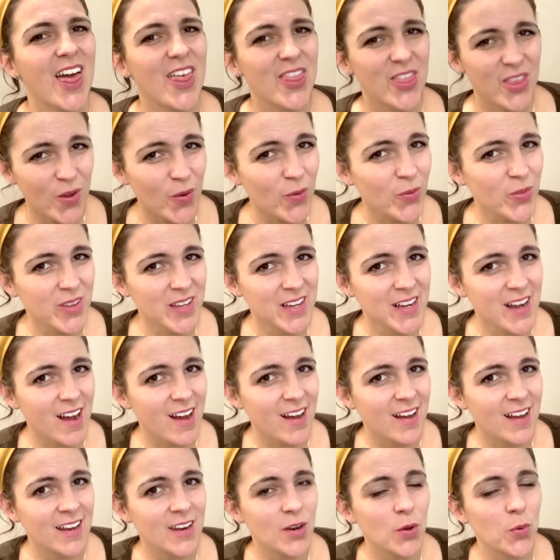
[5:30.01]
The only
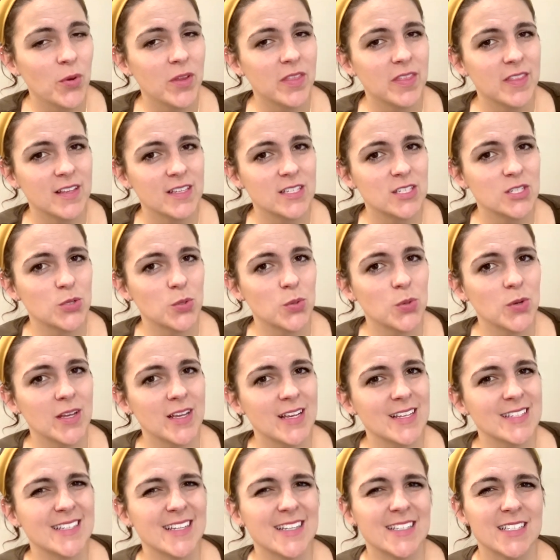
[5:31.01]
con with this toy
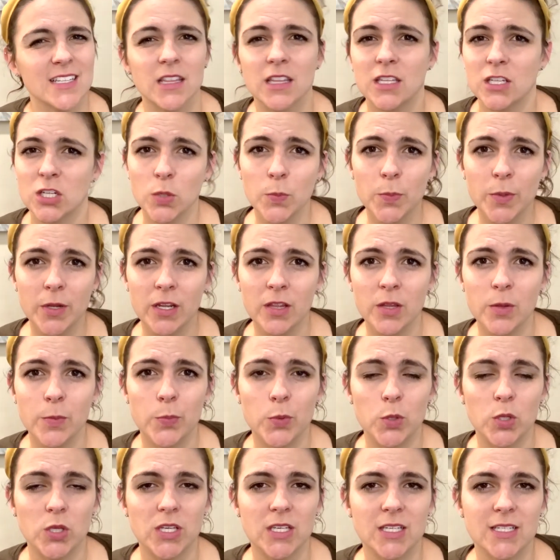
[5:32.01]
is that it's a little bit on the
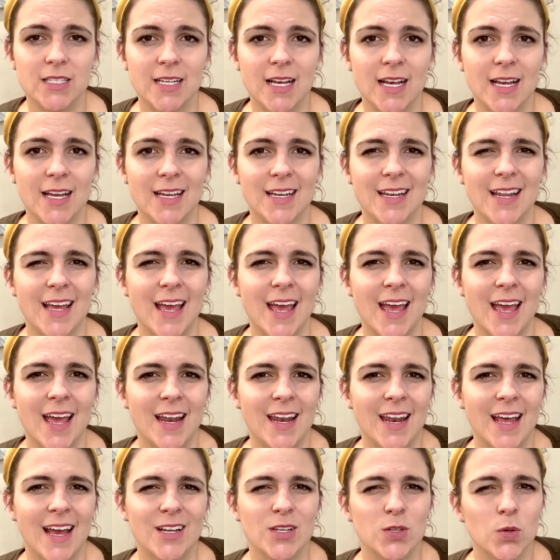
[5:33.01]
bulky side,
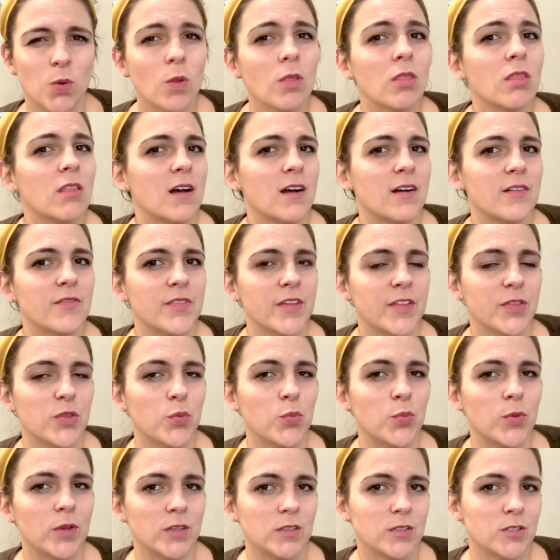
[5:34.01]
and I don't love that the
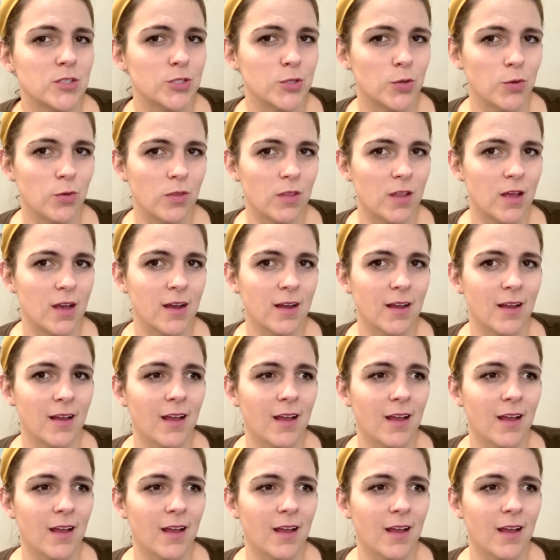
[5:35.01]
wheels don't lock.